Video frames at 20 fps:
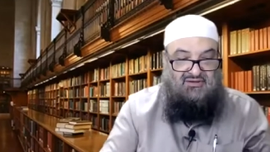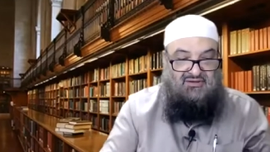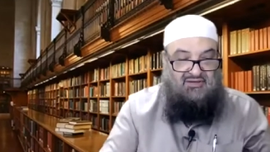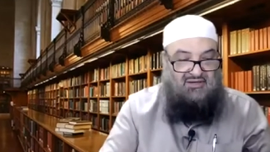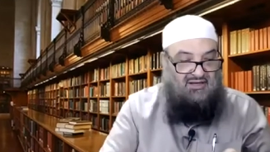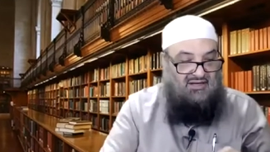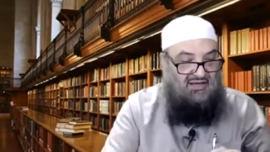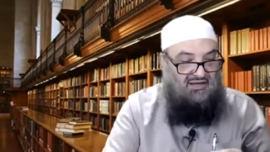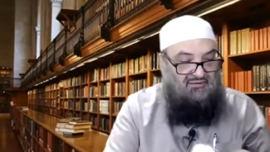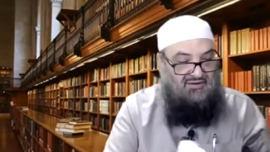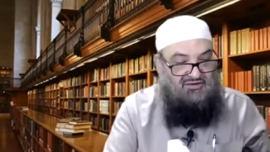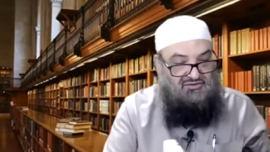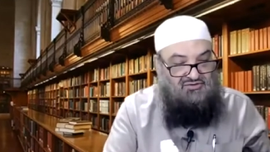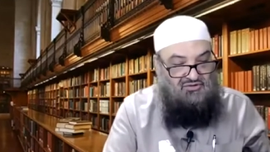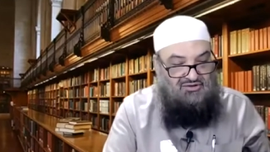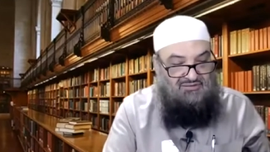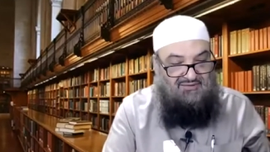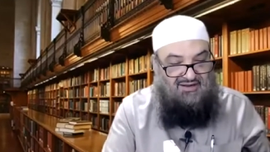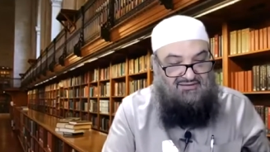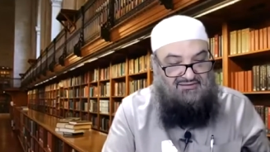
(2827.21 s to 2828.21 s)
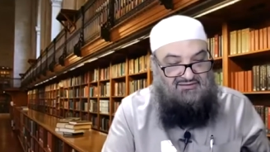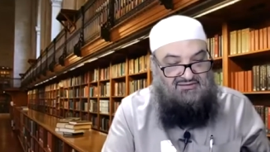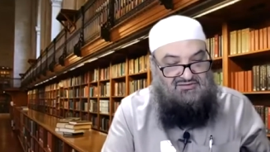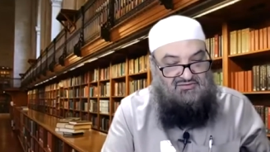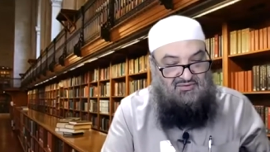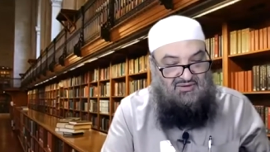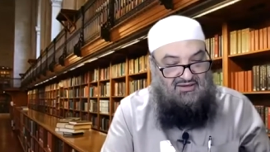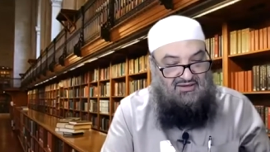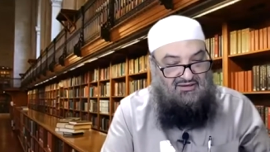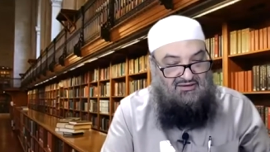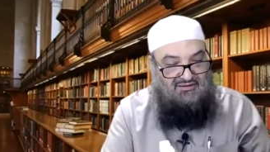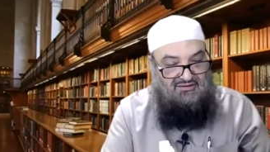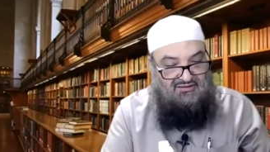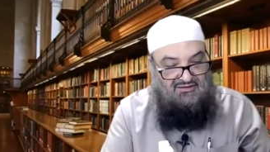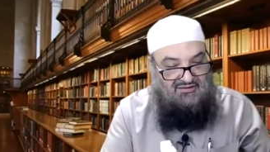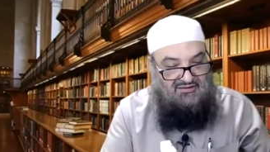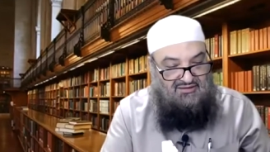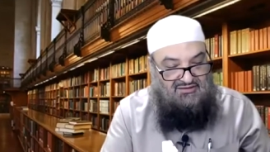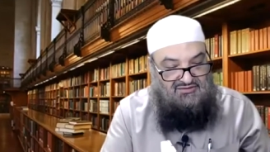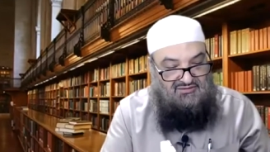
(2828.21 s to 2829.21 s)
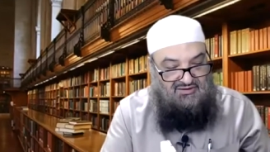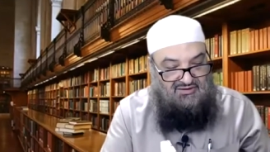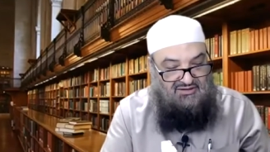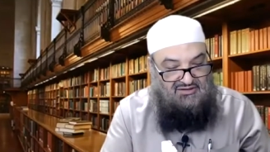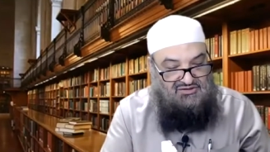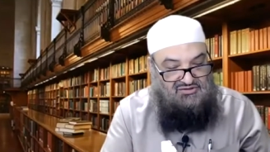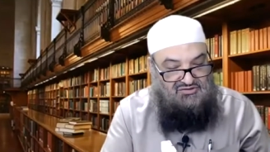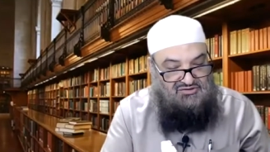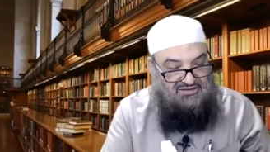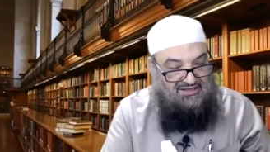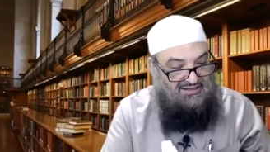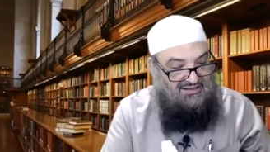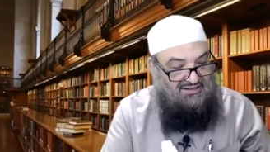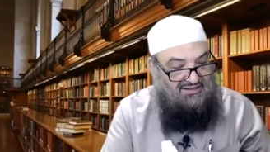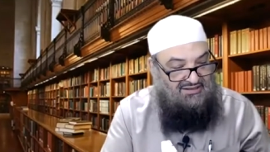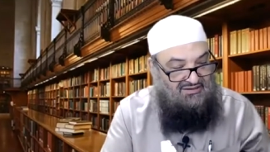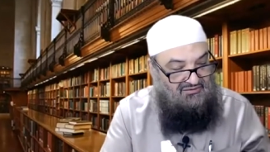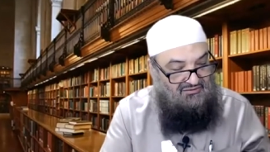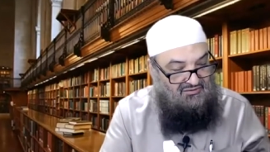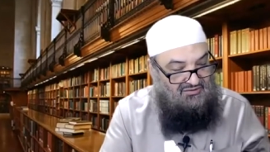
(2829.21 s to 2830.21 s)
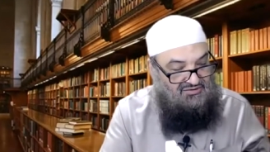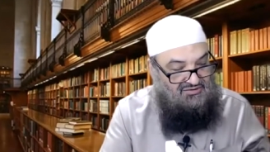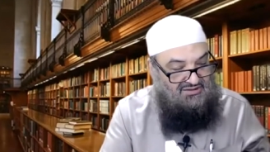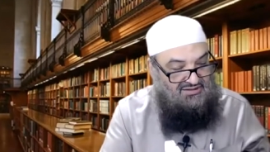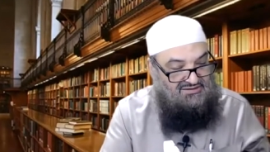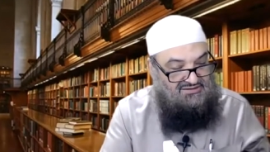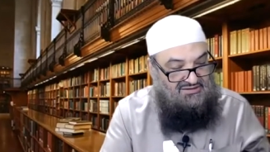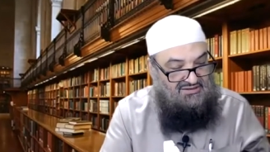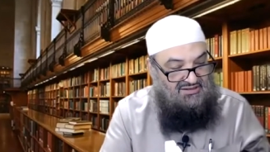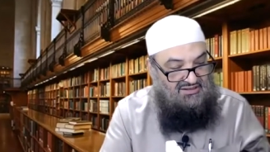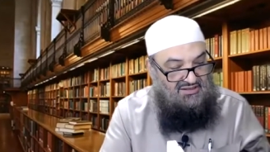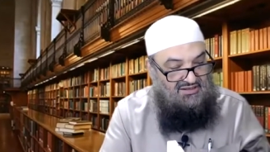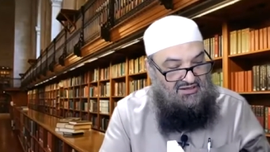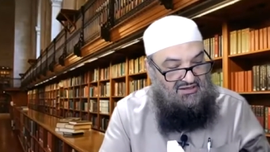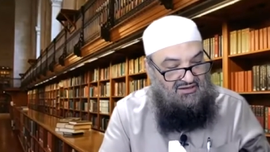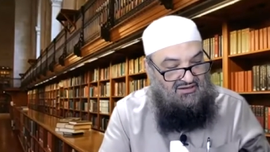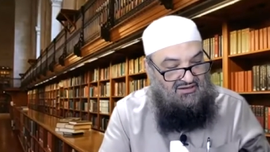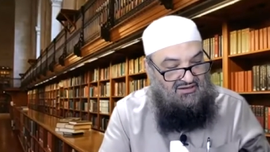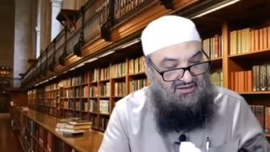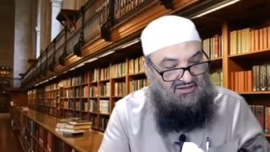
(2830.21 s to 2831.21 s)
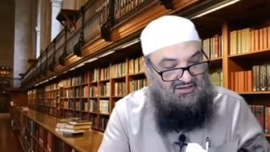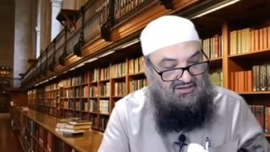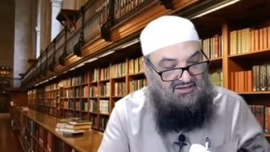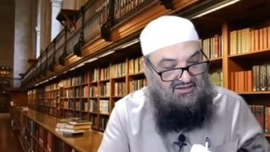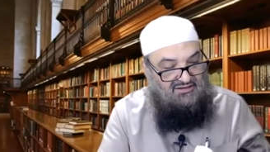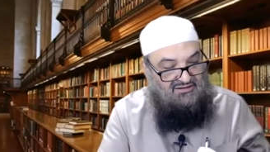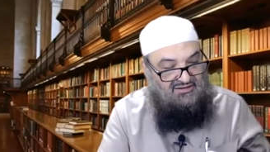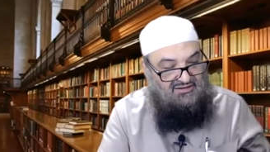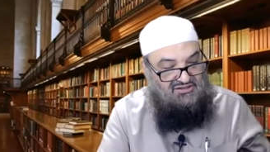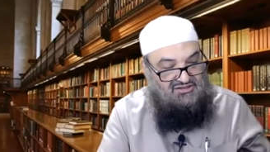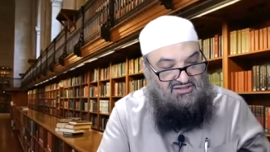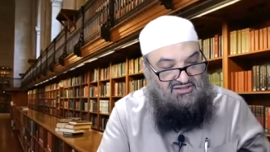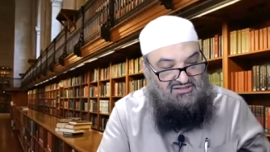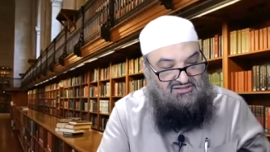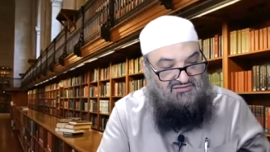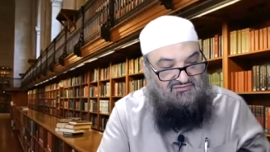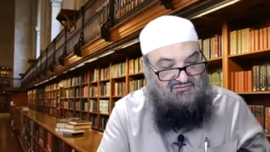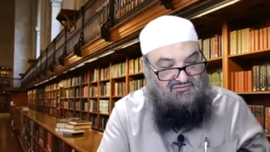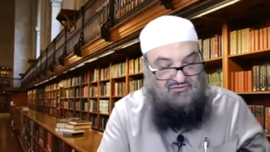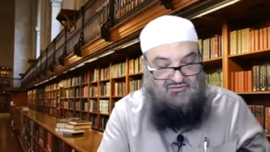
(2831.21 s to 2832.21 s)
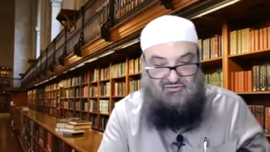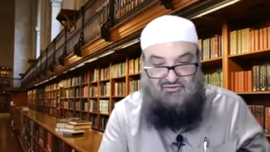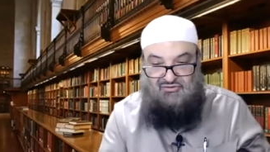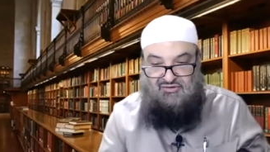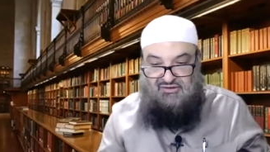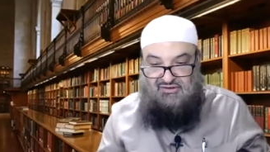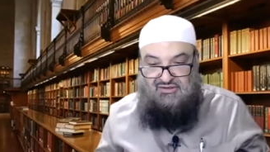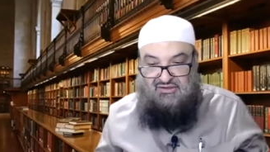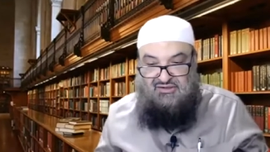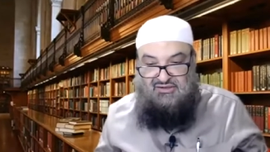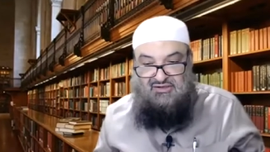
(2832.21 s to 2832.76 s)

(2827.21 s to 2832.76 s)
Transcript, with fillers: Uh, we're going to talk about as well as well issues like which is the conditions for